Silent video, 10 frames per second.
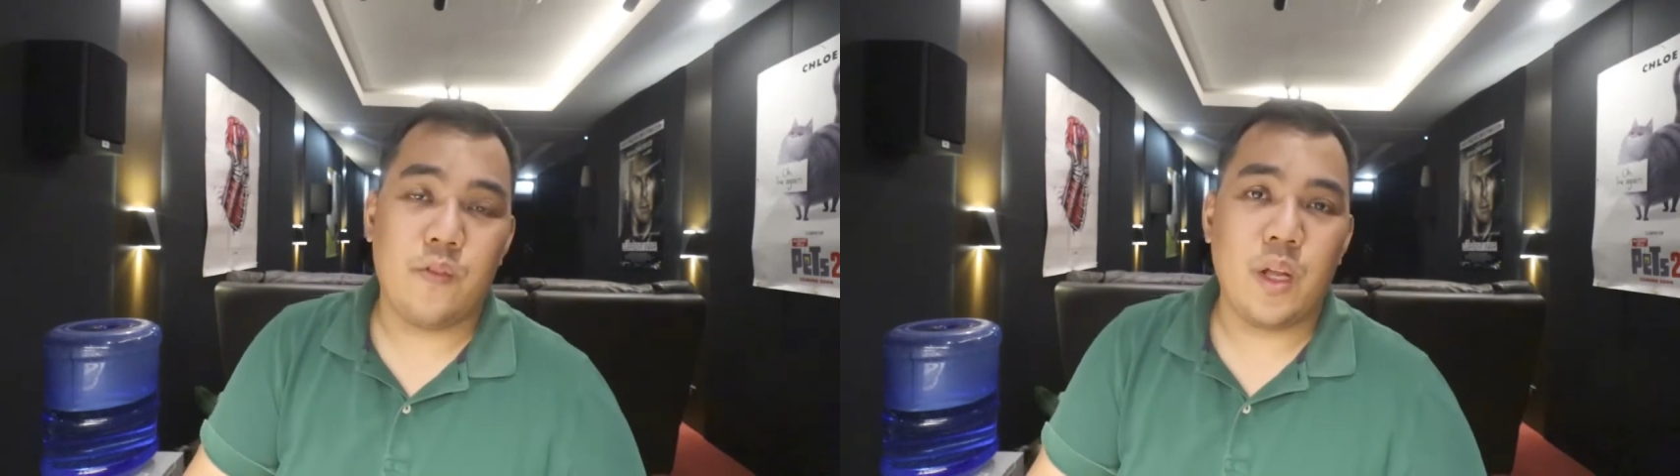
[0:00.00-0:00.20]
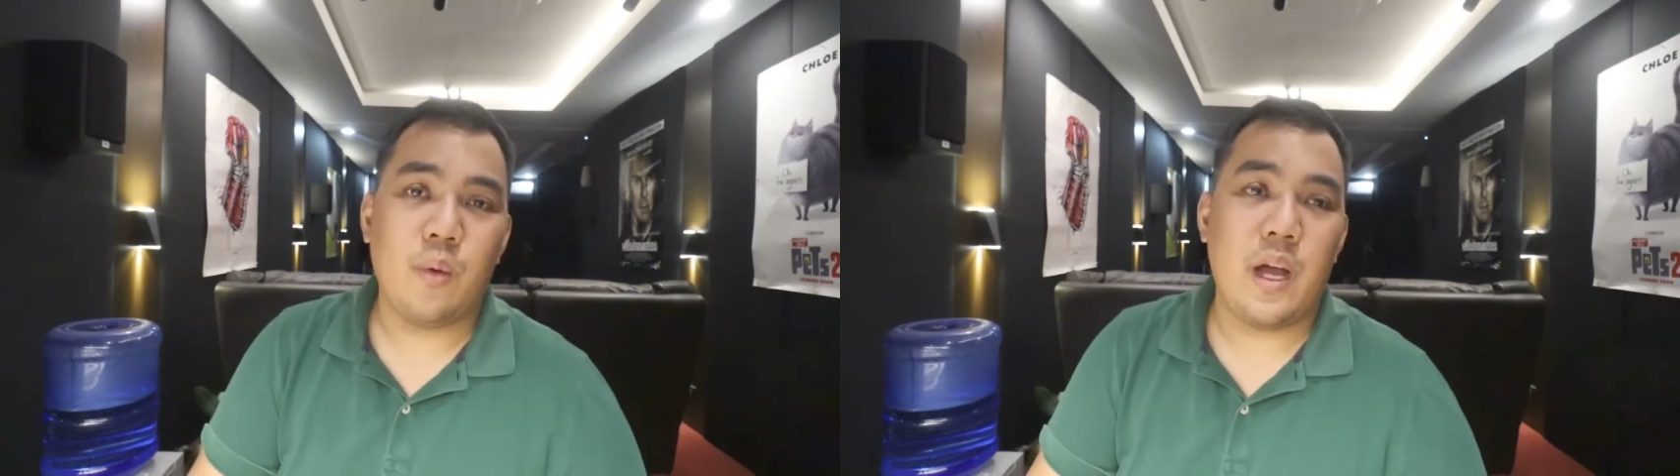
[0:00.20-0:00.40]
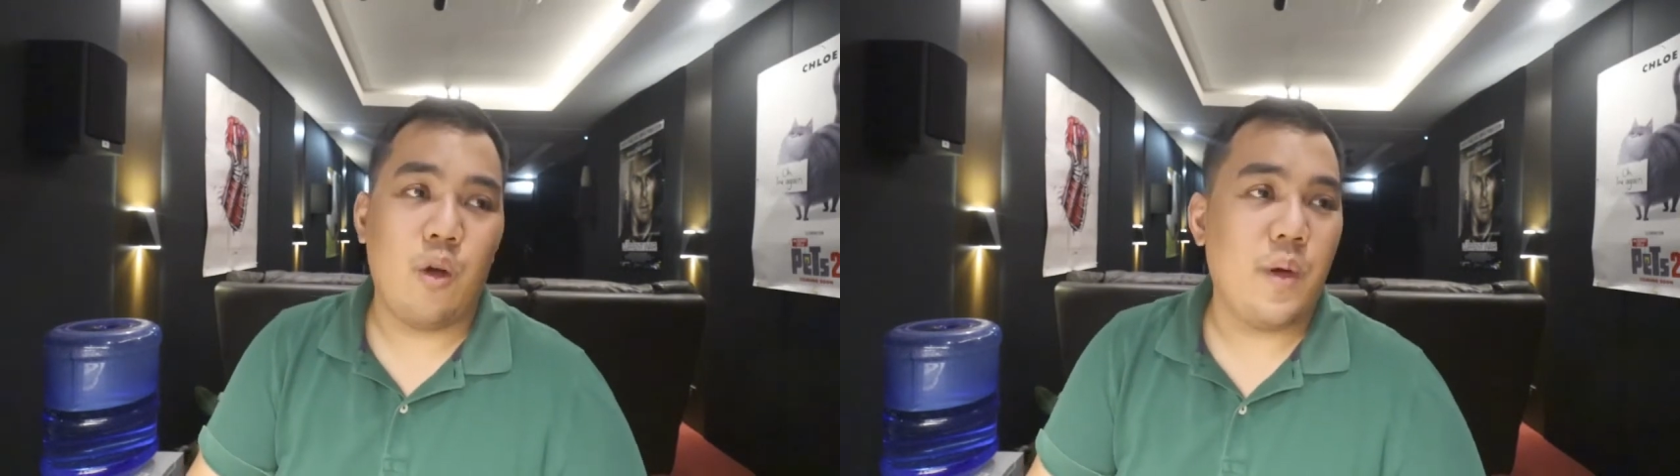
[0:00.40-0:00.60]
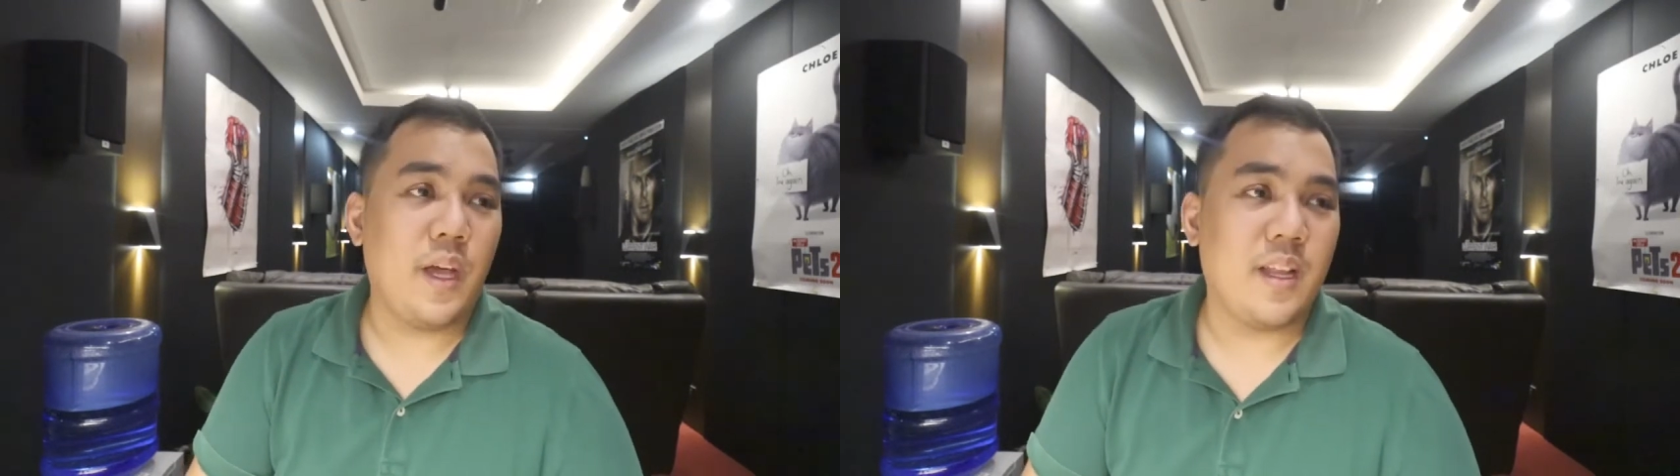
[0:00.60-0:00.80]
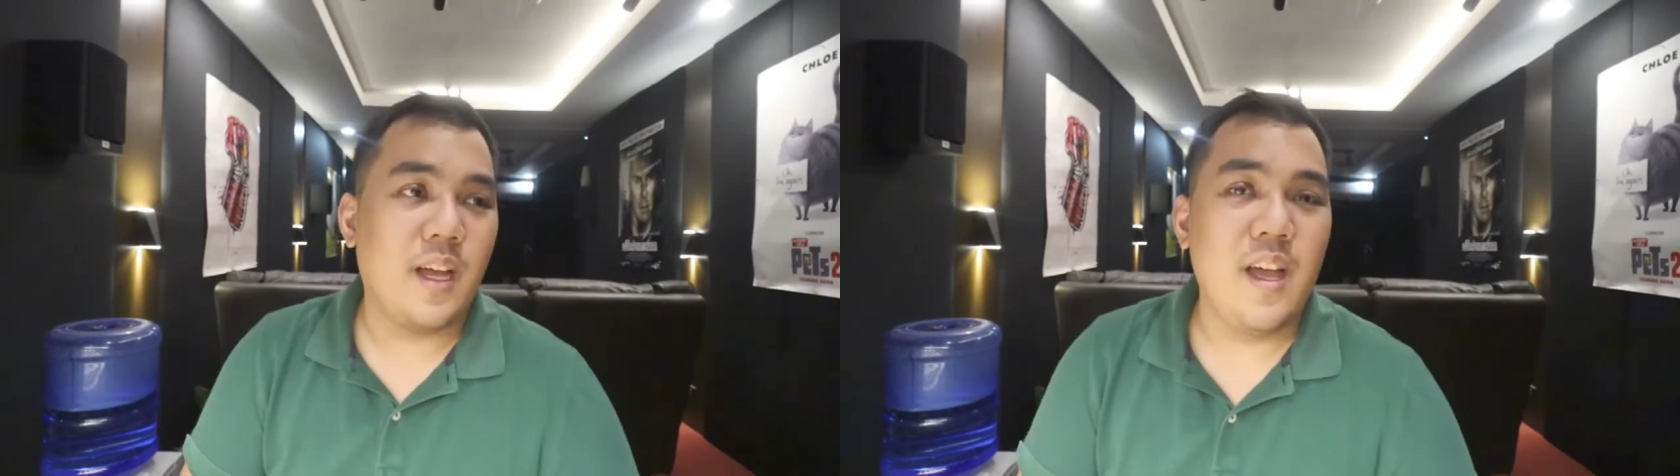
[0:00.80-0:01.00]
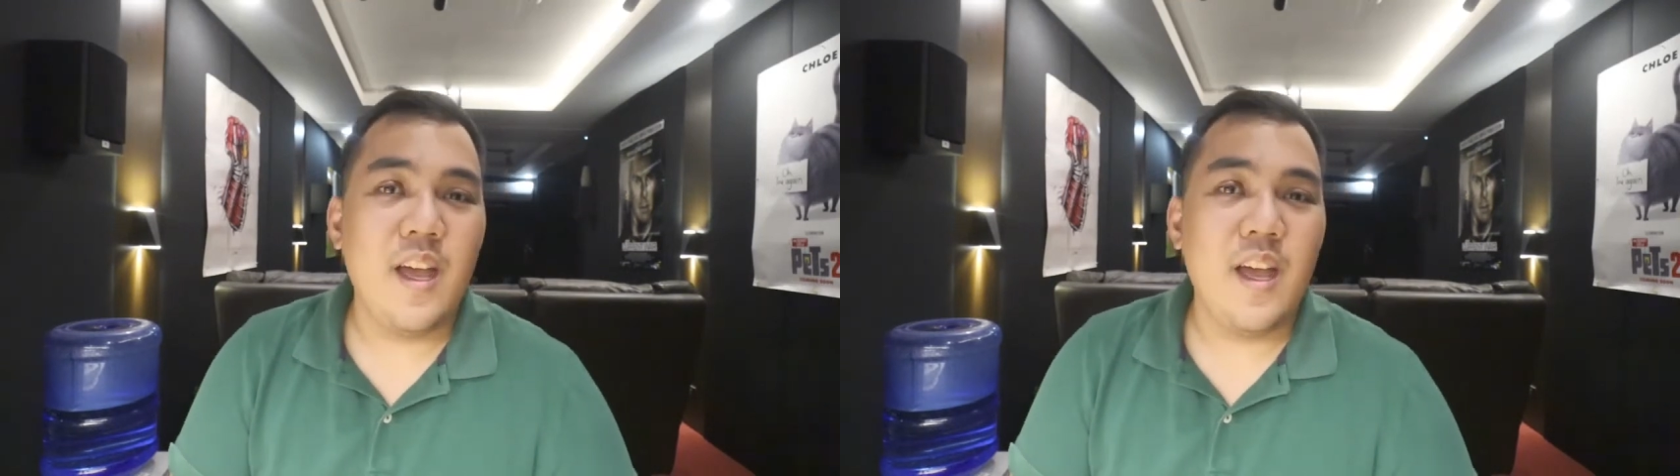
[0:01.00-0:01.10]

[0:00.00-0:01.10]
For that, wala akong makita.